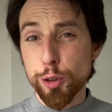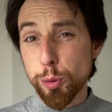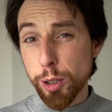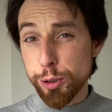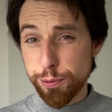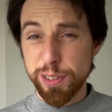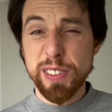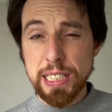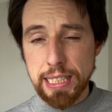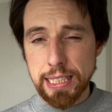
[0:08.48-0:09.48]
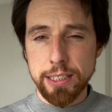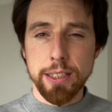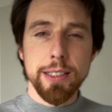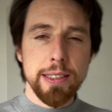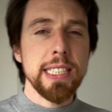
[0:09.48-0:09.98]
almost 56
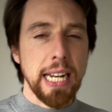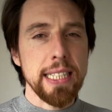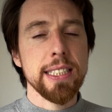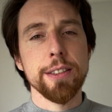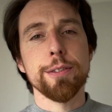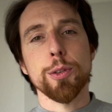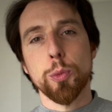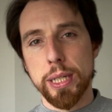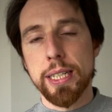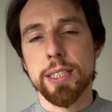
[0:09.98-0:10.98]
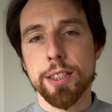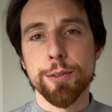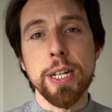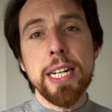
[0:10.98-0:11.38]
consecutive weeks of